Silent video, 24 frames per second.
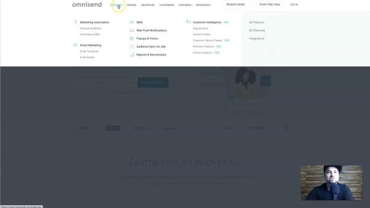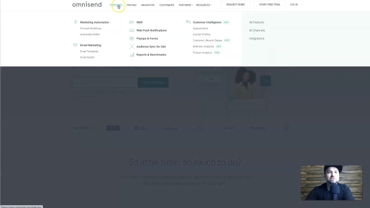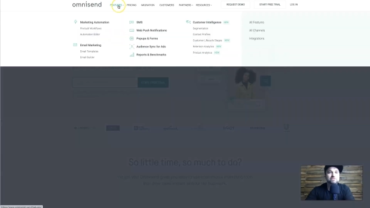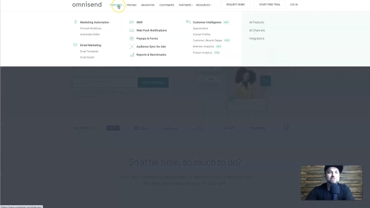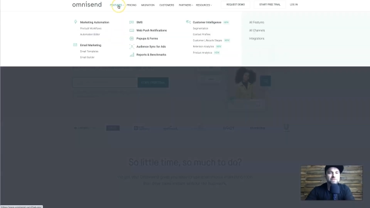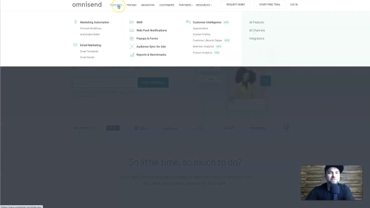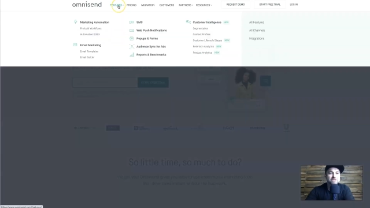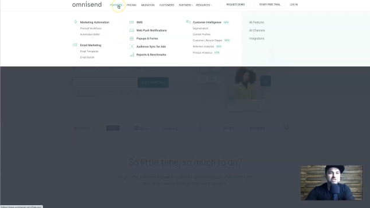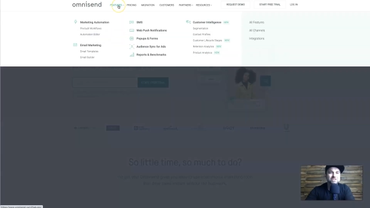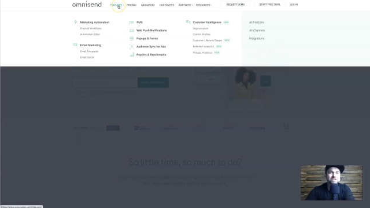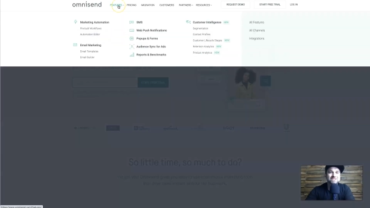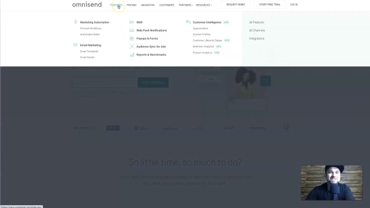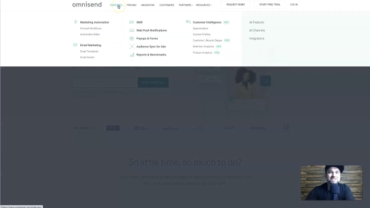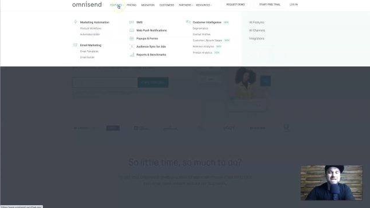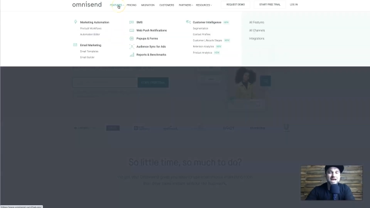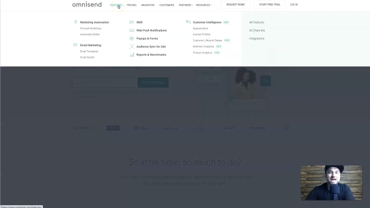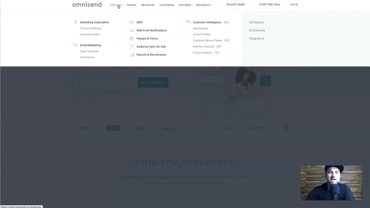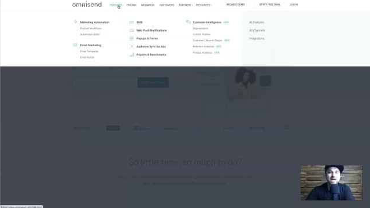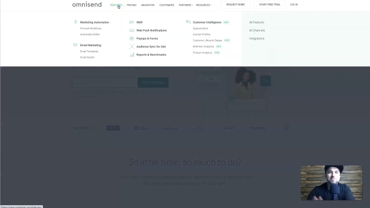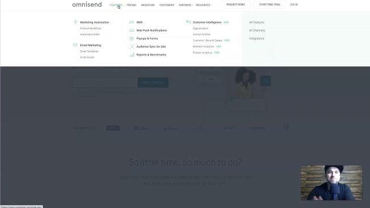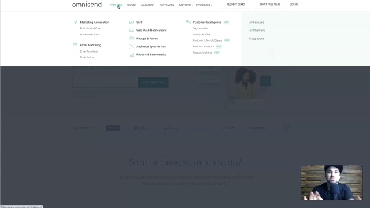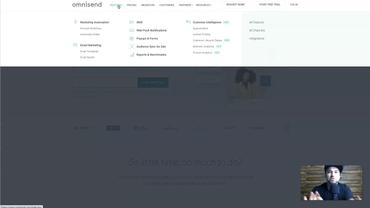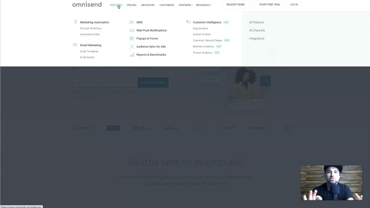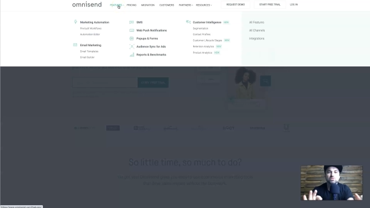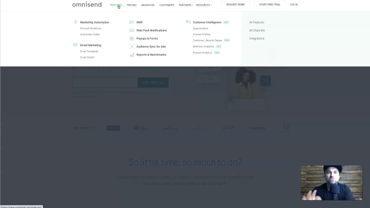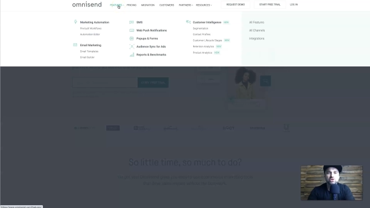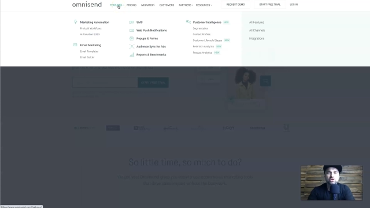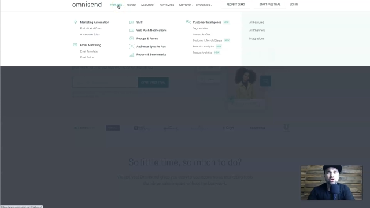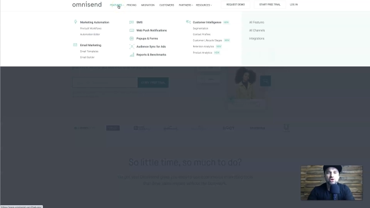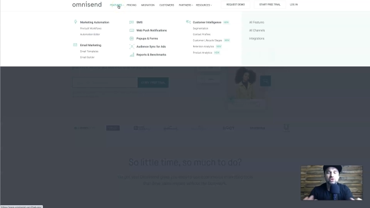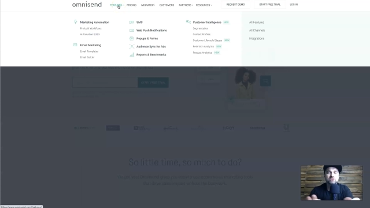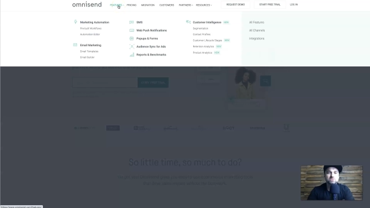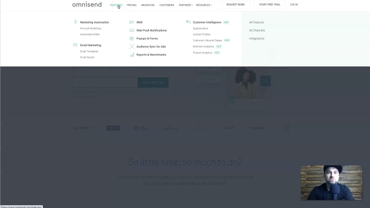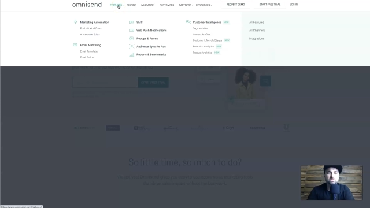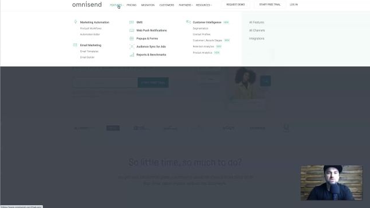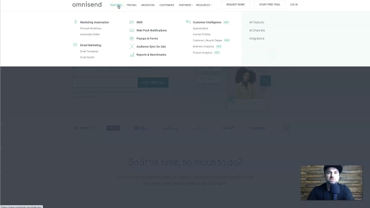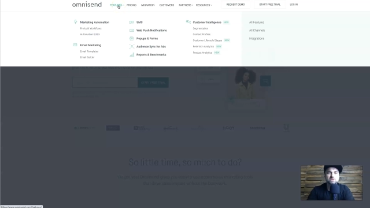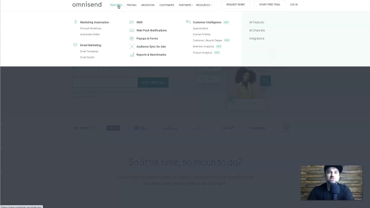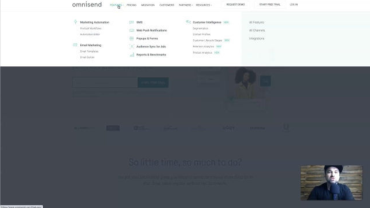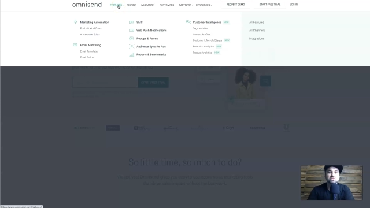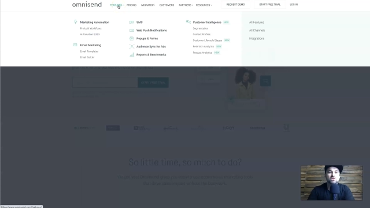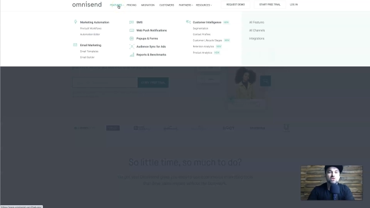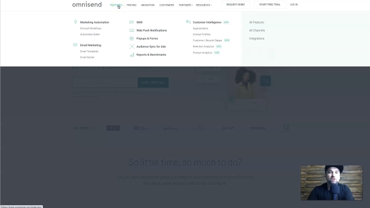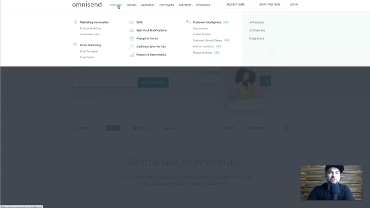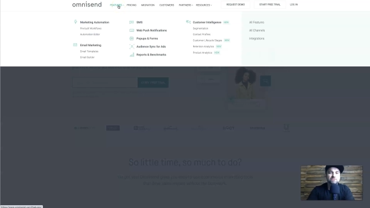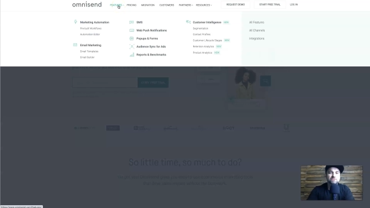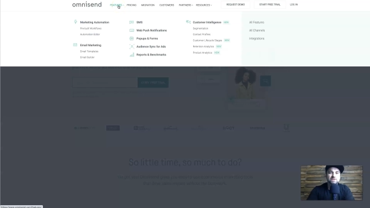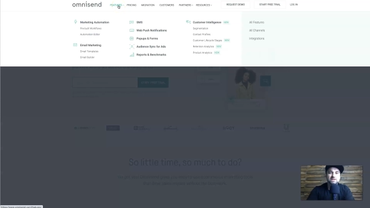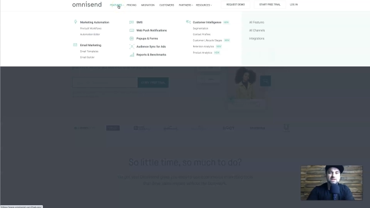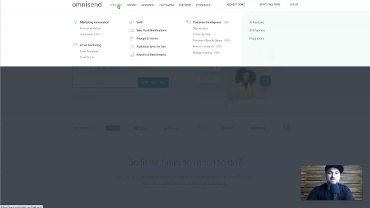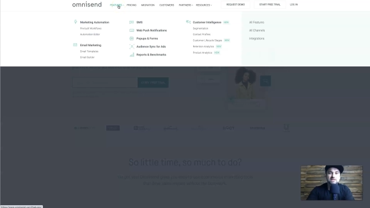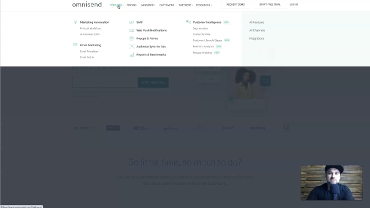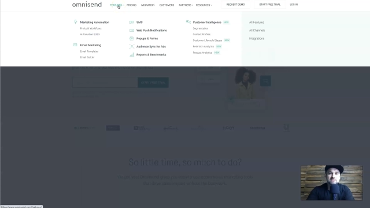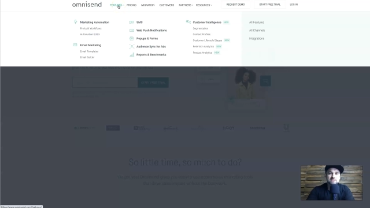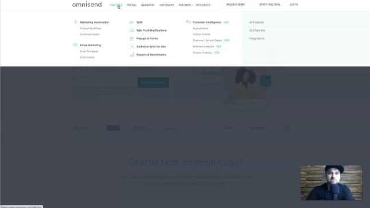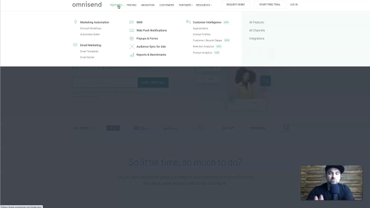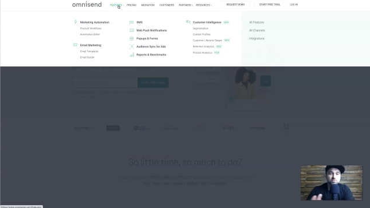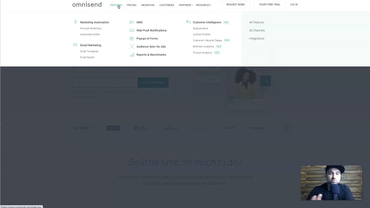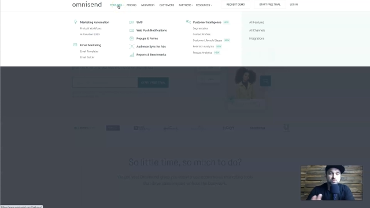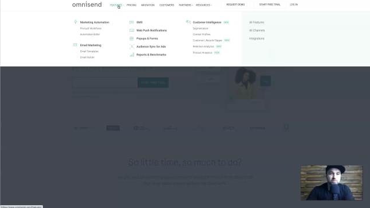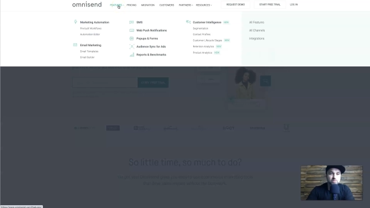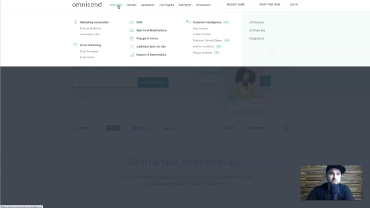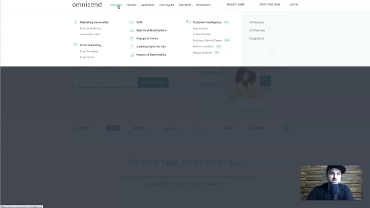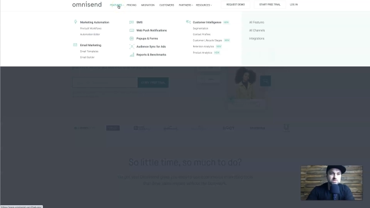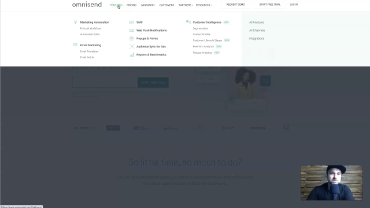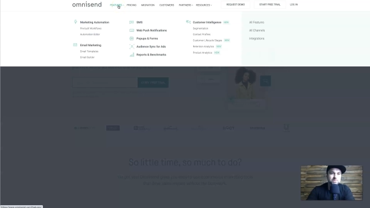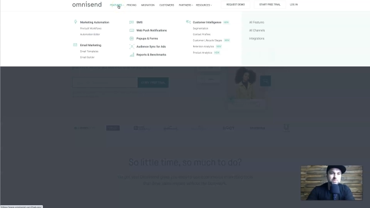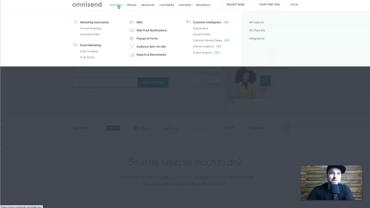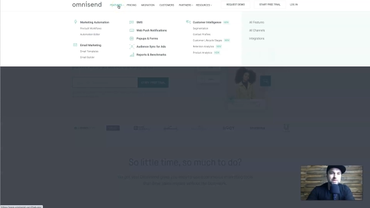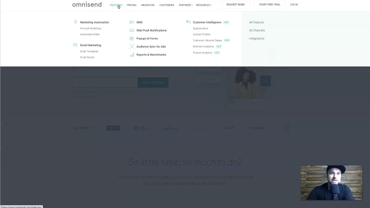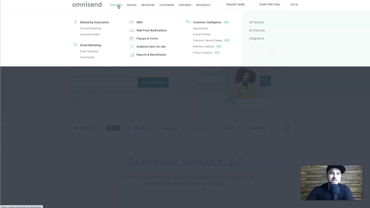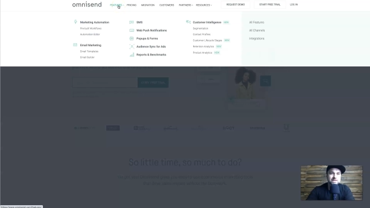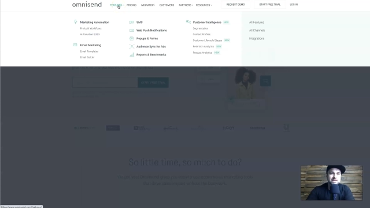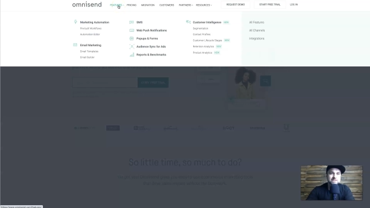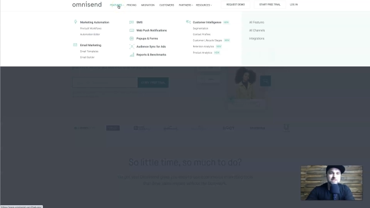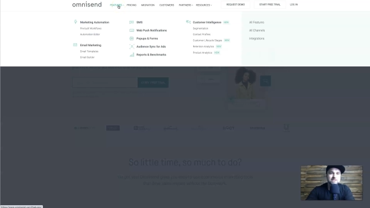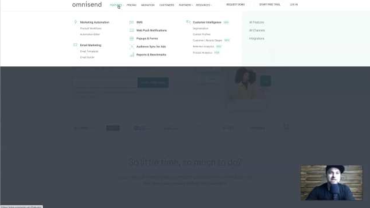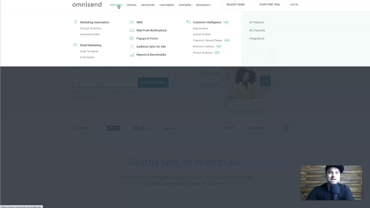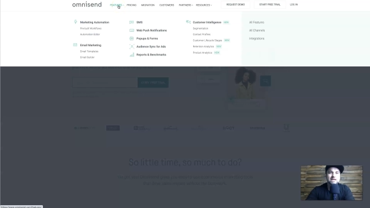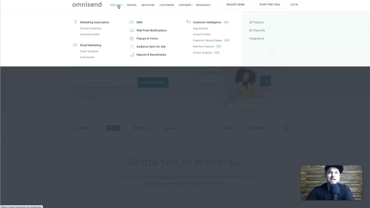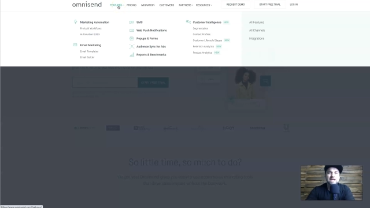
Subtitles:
[unreadable: no face in view]